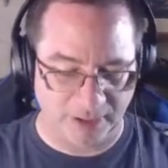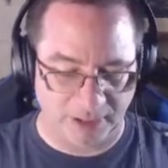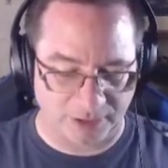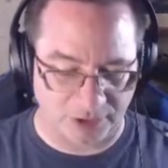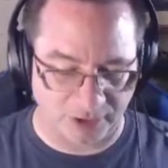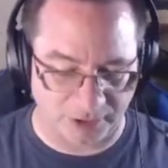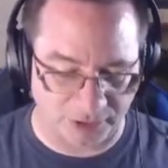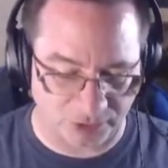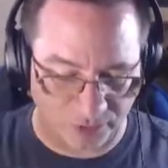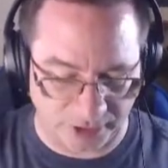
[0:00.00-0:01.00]
saw
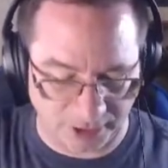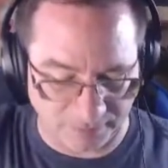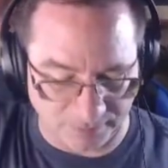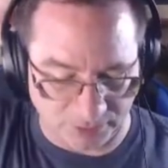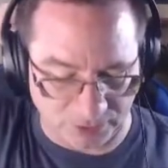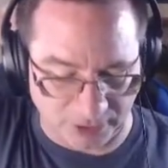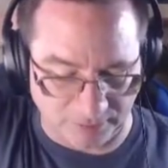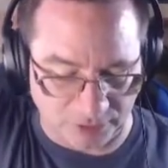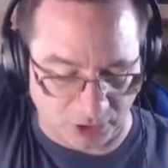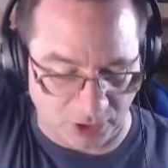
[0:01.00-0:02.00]
another scream
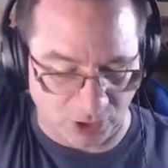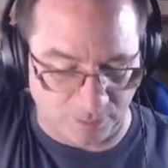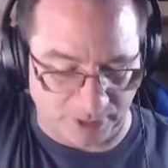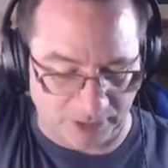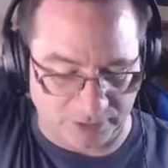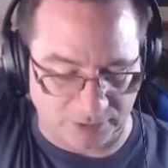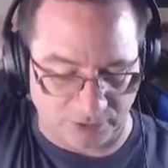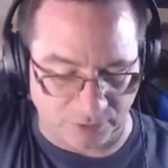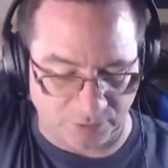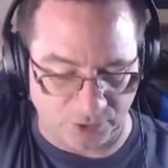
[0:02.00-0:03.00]
streams the cargo boxes
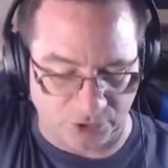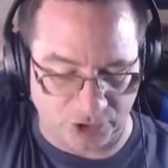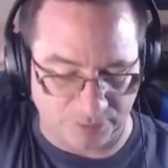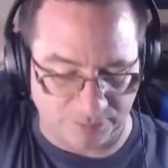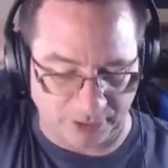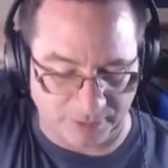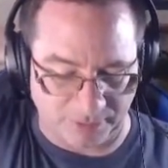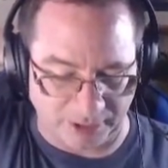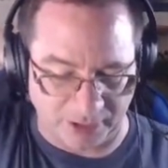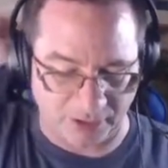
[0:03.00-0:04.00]
on the first shipwreck,
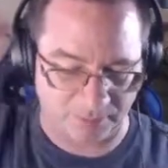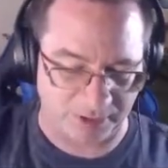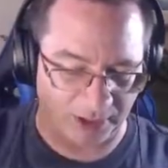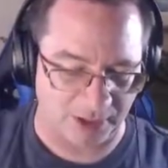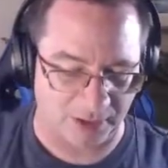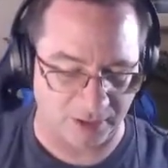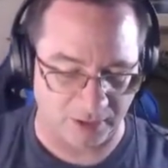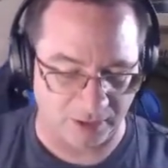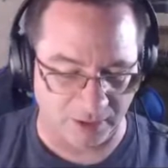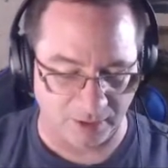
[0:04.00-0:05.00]
but that could be,
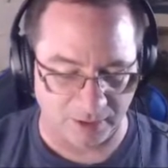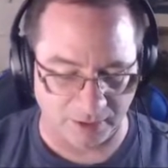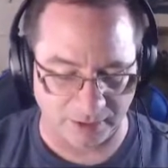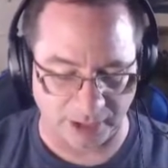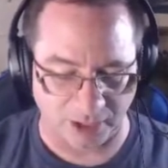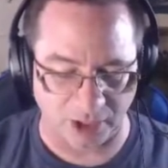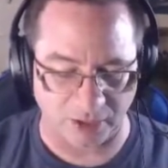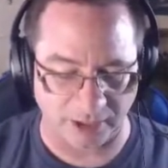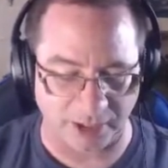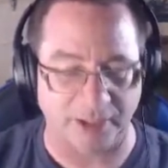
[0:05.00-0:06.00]
yeah,
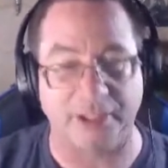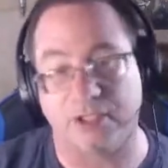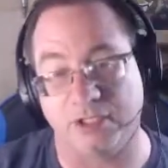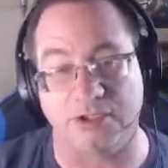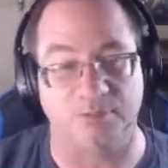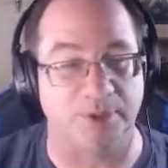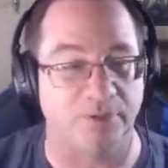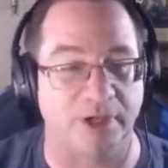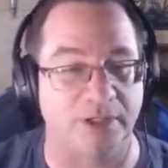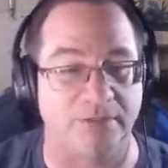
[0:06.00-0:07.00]
our, yeah, it could just be
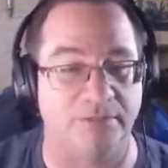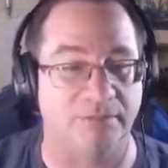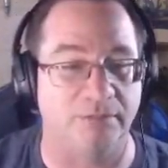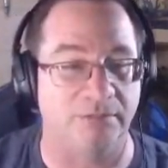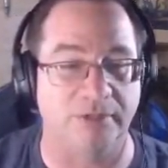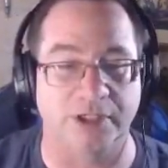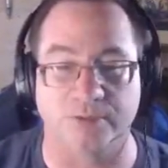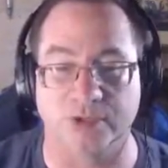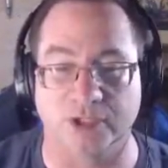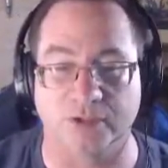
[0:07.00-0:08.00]
random
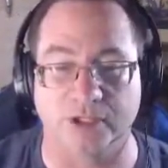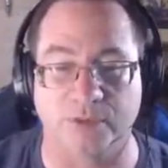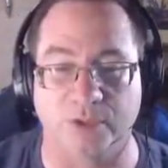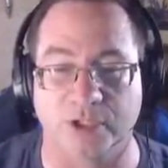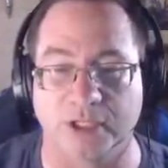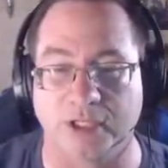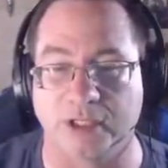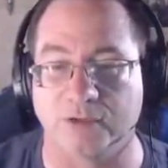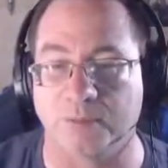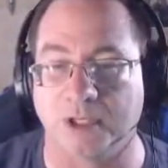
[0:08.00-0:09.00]
random generator working
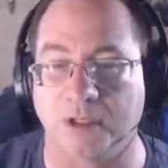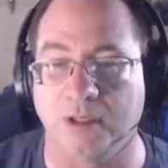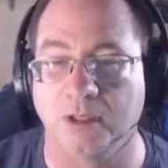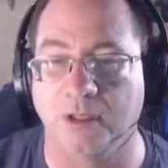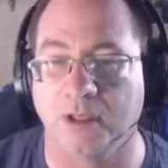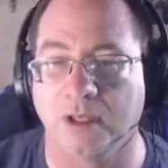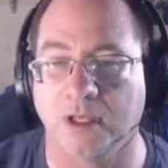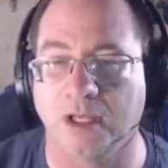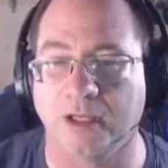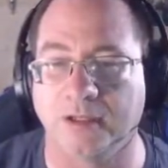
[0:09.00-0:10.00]
against me.
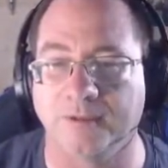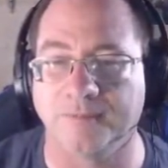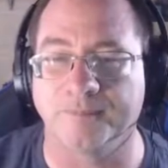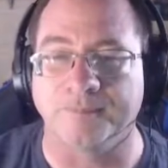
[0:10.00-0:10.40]
Um,